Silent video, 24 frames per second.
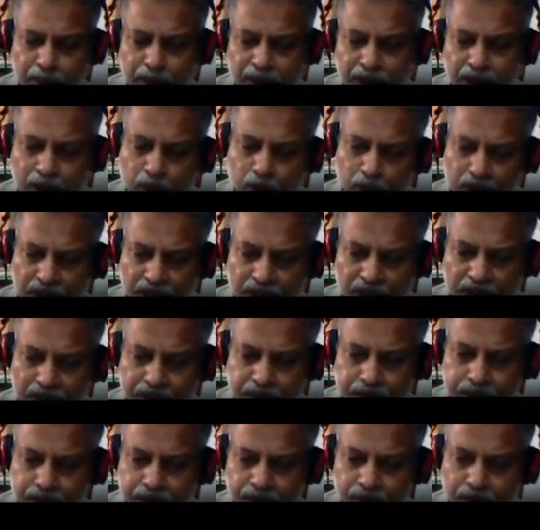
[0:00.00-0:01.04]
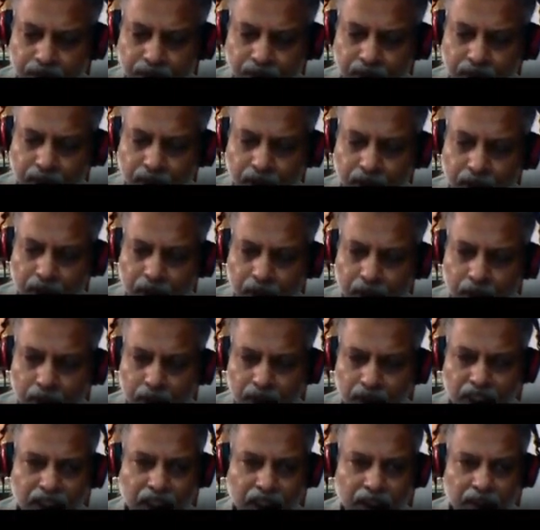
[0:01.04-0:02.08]
be counted.
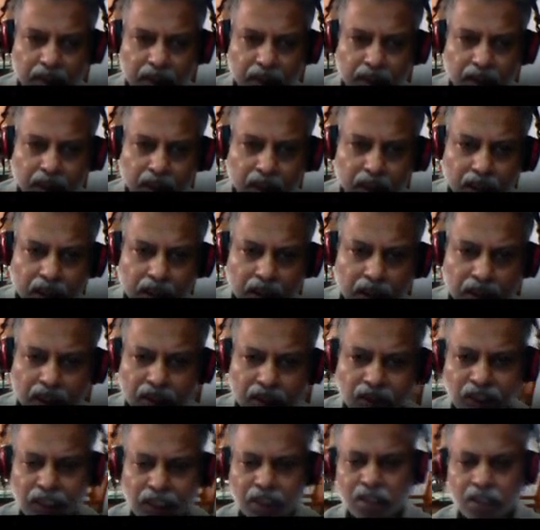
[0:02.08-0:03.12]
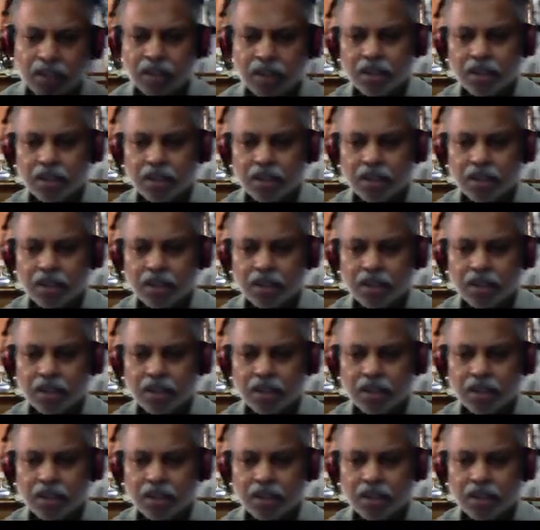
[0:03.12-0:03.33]
Okay. Anyway,